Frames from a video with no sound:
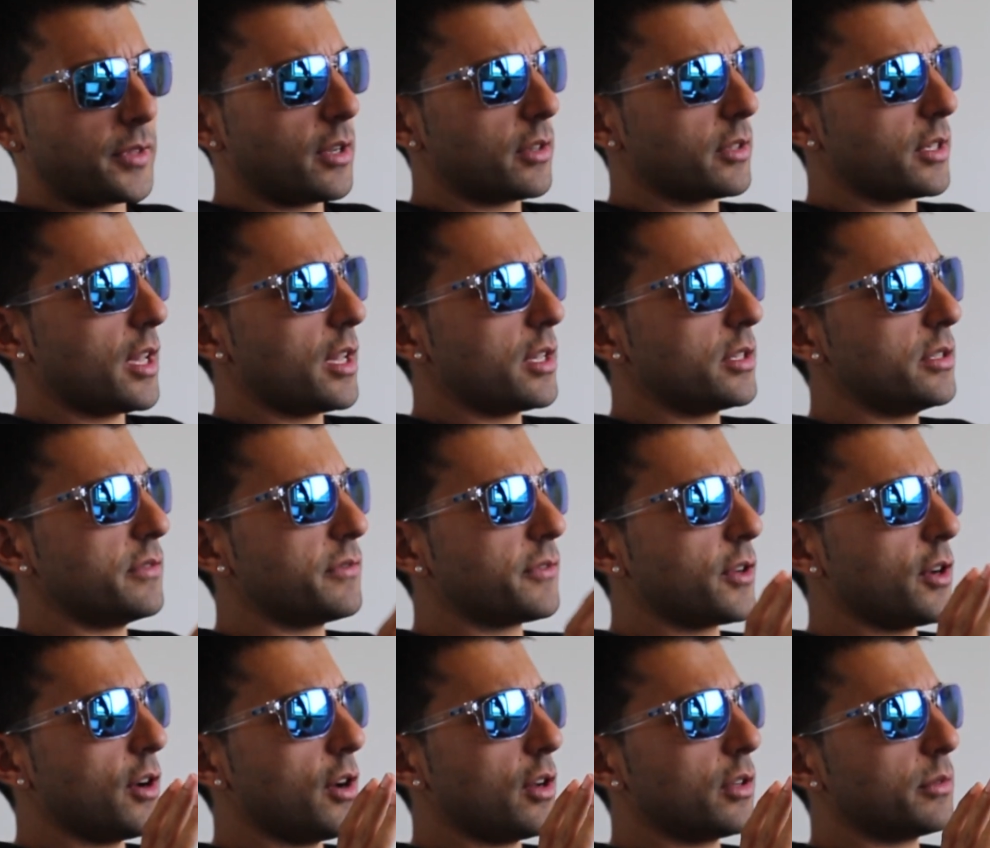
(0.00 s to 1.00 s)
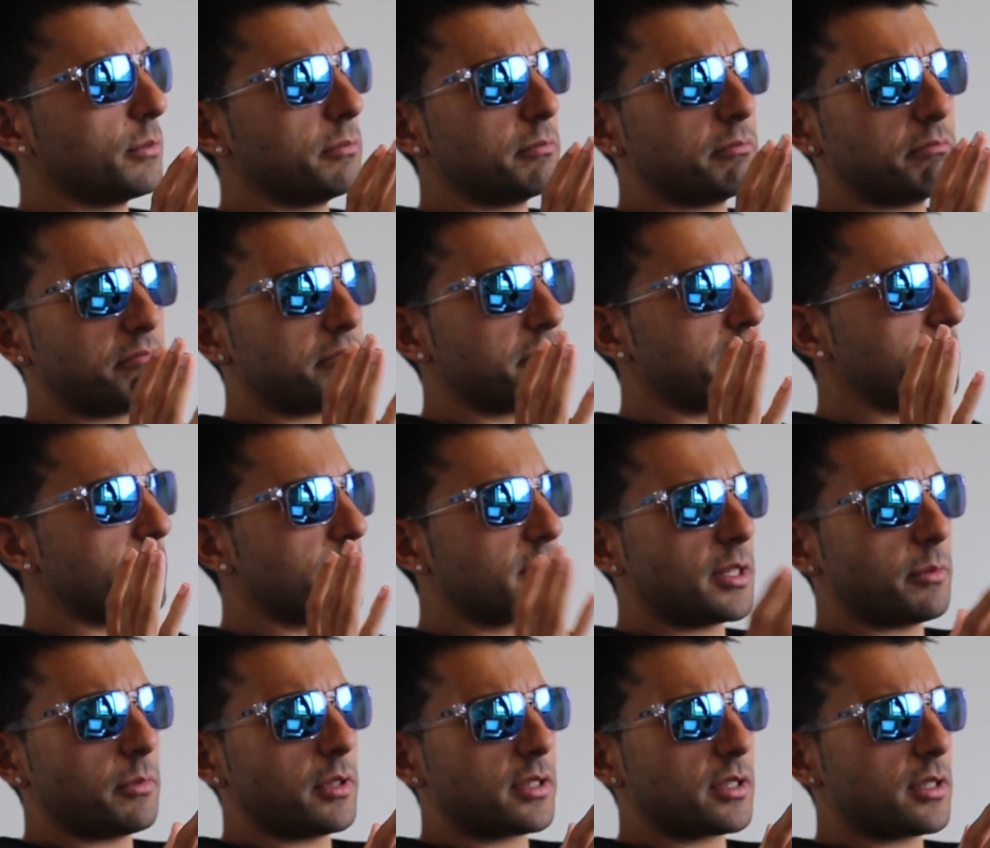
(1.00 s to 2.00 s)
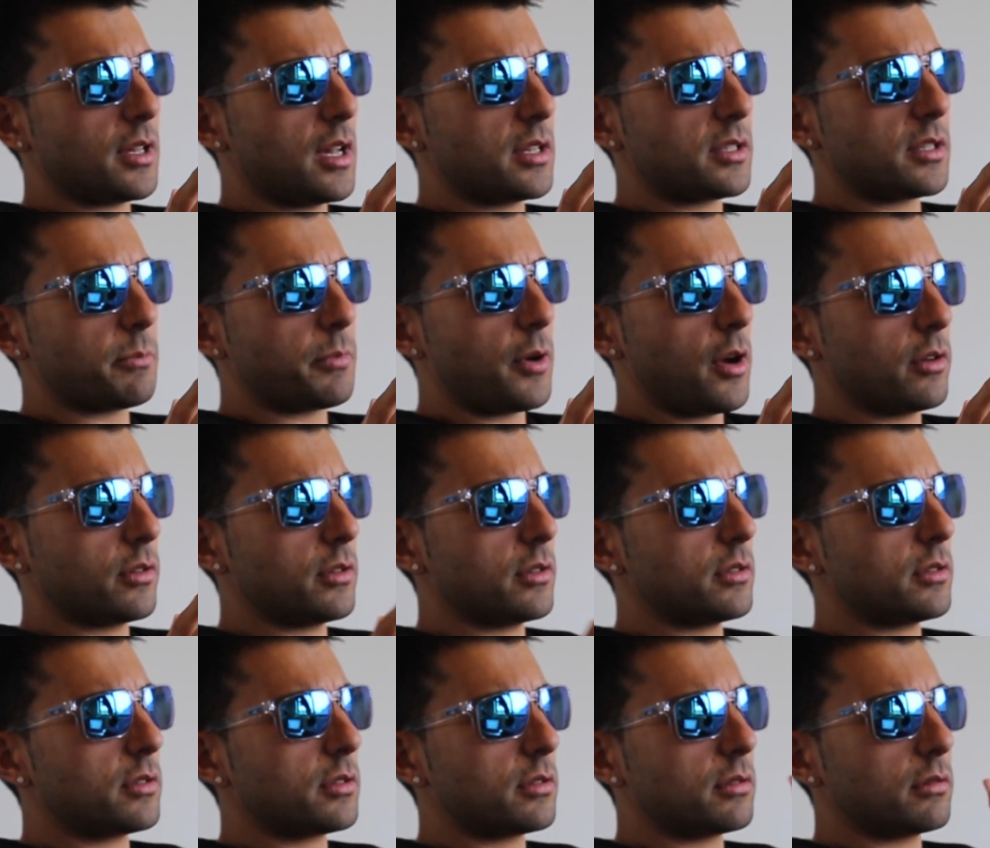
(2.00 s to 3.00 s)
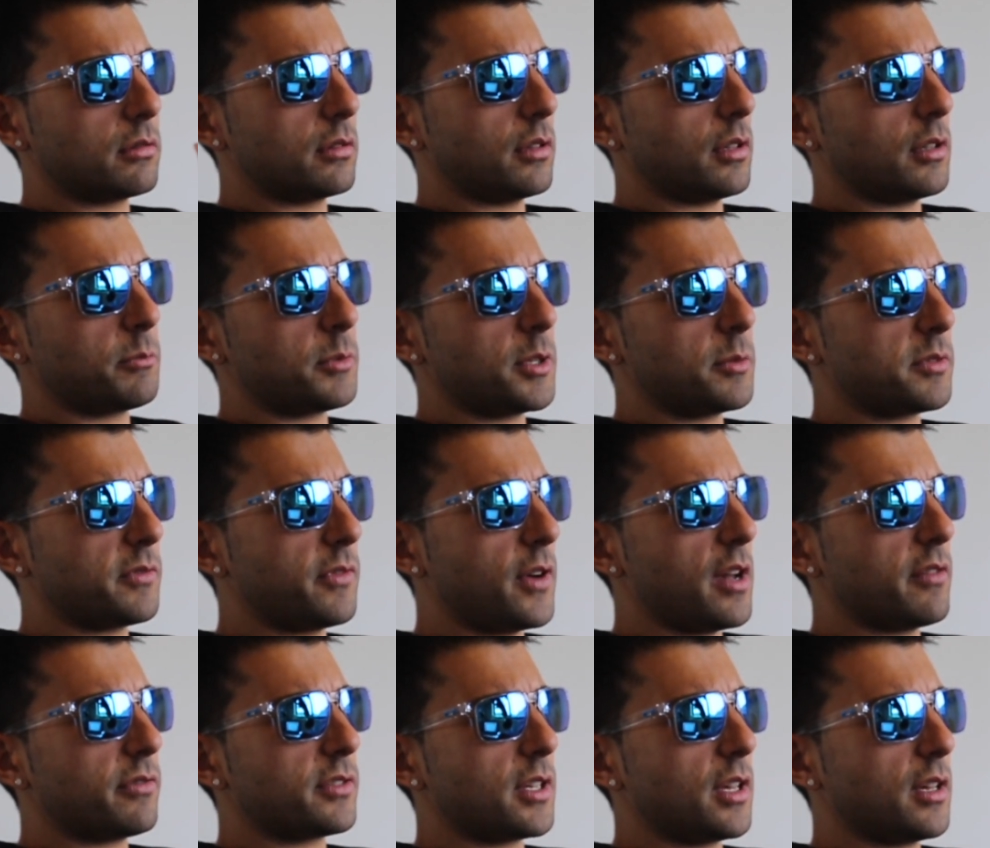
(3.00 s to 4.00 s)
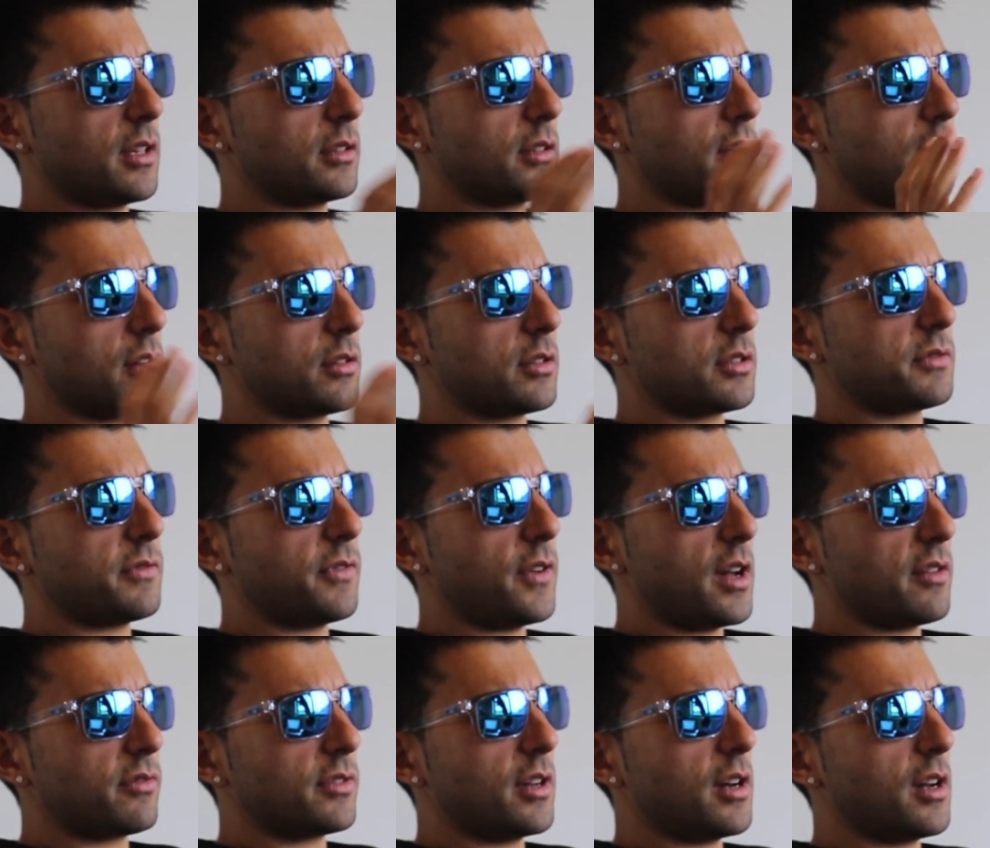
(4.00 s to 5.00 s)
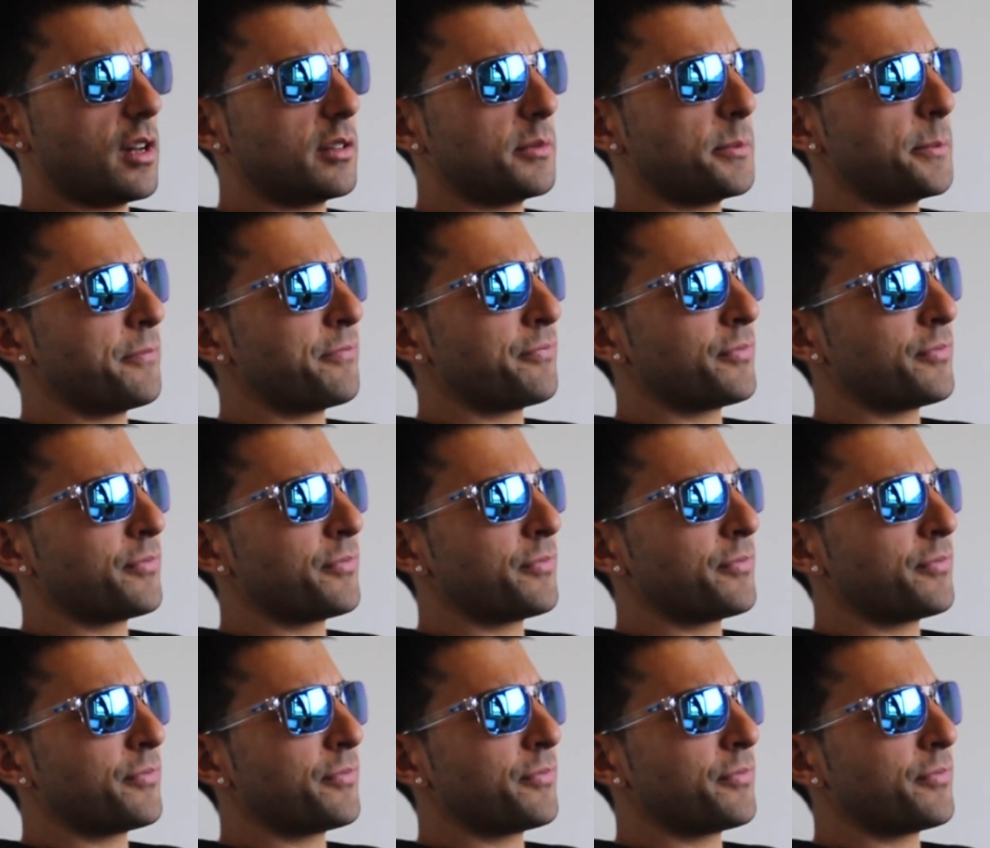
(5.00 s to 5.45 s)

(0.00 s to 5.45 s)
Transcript: Okay? You've got similar sized opponents. Khabib's 5'10", Conor's 5'9".